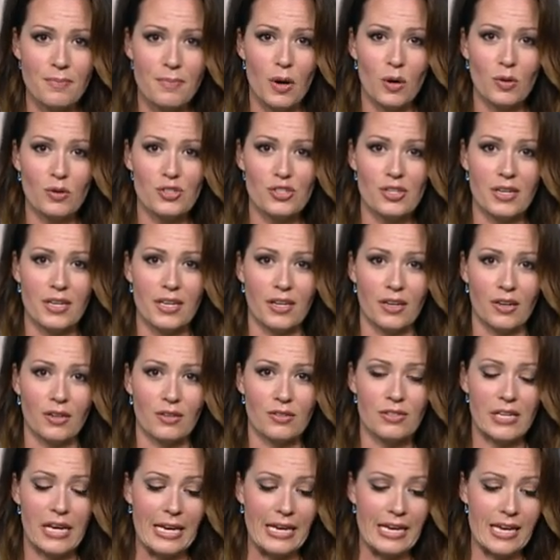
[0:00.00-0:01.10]
motion here,
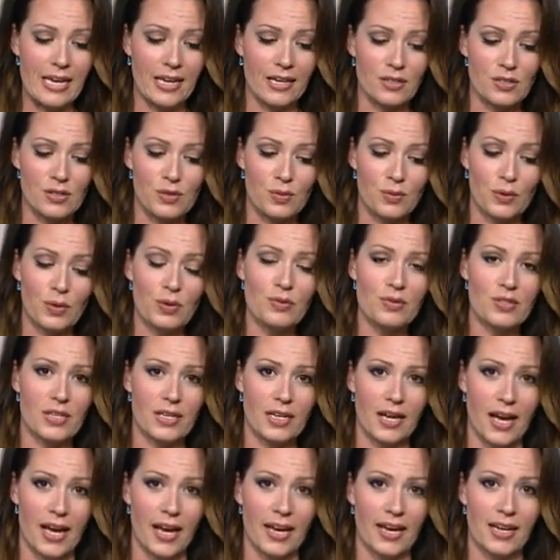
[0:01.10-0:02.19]
taking us through
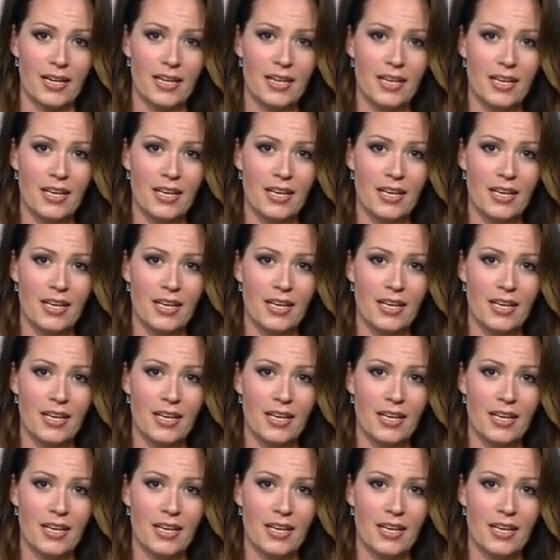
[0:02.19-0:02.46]
tonight,